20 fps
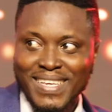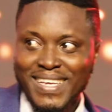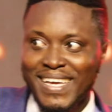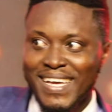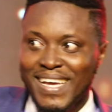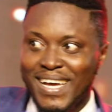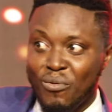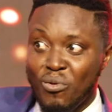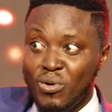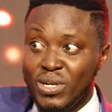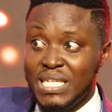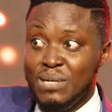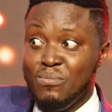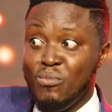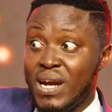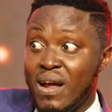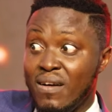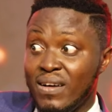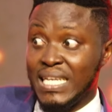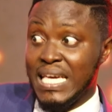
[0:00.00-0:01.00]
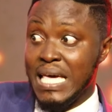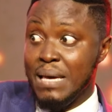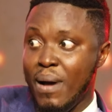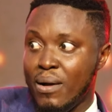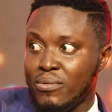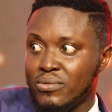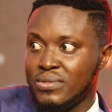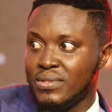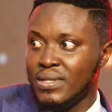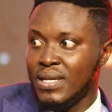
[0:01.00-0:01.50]
One demon now came out.
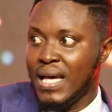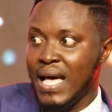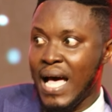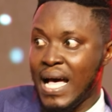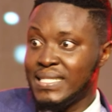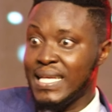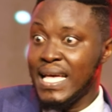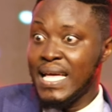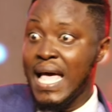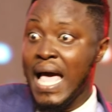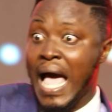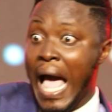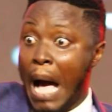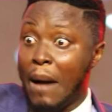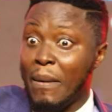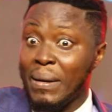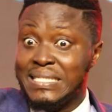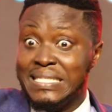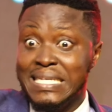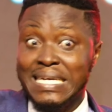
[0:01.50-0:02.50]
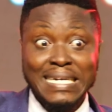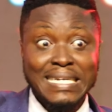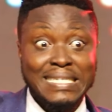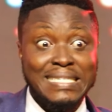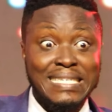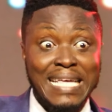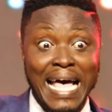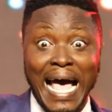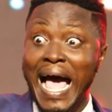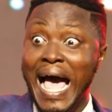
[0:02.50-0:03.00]
I said, our secret is
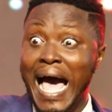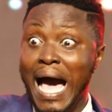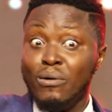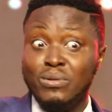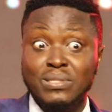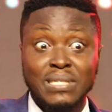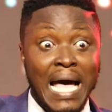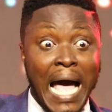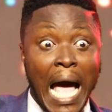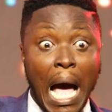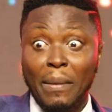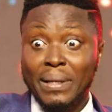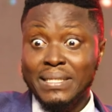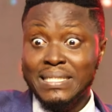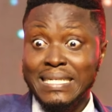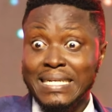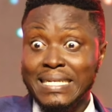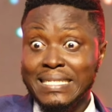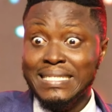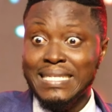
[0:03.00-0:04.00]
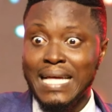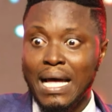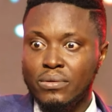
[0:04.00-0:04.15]
out. Our secret is out.